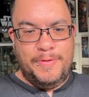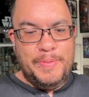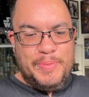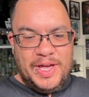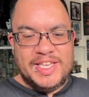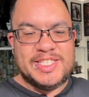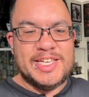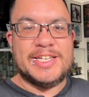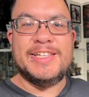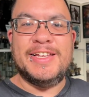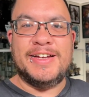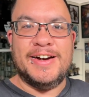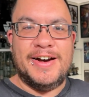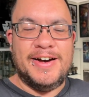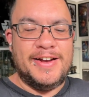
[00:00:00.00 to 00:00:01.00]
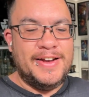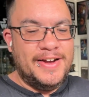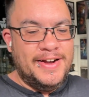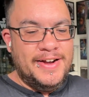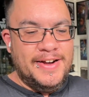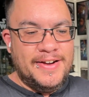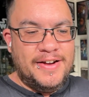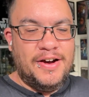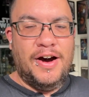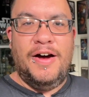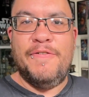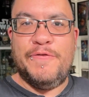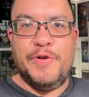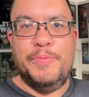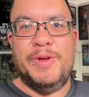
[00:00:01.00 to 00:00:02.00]
we basically got
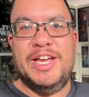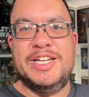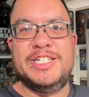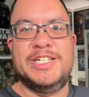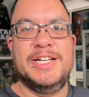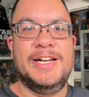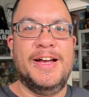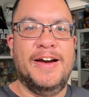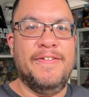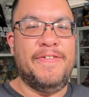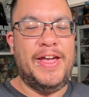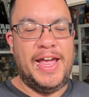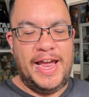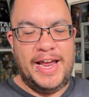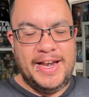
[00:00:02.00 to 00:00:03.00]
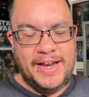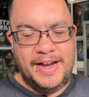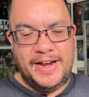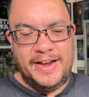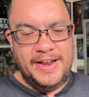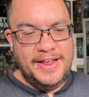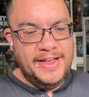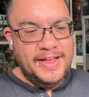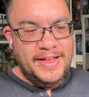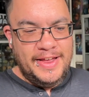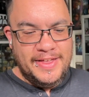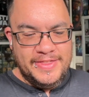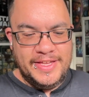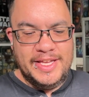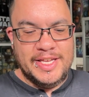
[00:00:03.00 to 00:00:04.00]
confirmation of Hayden
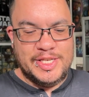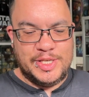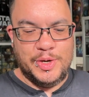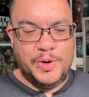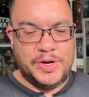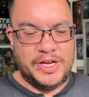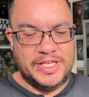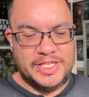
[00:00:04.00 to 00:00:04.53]
in the Ahsoka